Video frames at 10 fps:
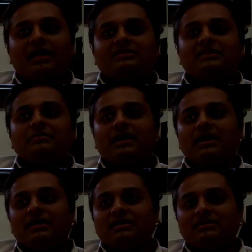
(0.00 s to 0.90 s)
actually, my
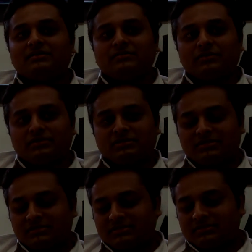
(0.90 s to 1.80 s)
idea
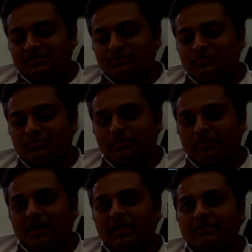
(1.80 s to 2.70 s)
was to
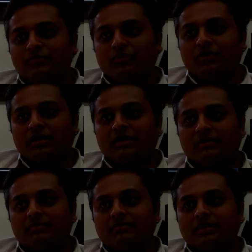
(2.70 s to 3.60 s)
make it more like
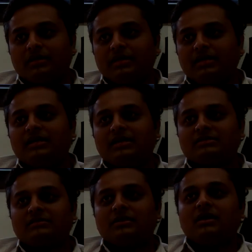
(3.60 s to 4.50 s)
Indian,
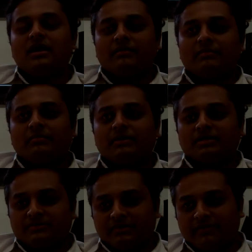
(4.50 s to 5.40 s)

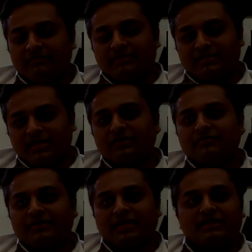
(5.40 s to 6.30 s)
because when we think
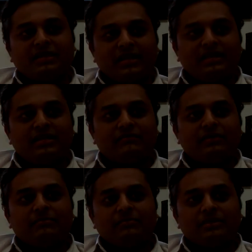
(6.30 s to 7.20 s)
of anything Indian,
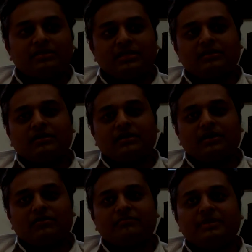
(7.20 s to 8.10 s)
we think
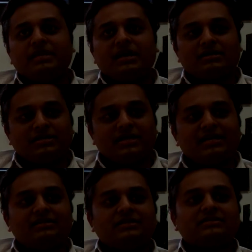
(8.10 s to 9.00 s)
of many
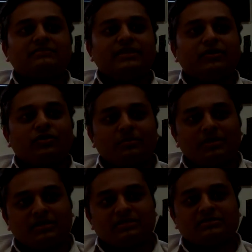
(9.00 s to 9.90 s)
articulate things and very
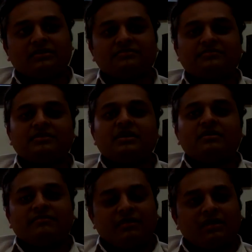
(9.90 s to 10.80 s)
ornamental stuff,
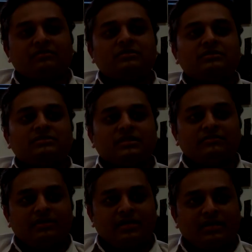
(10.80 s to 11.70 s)
flowers and
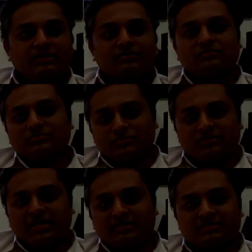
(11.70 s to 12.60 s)
very, those
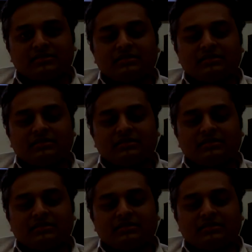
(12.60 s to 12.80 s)
lines.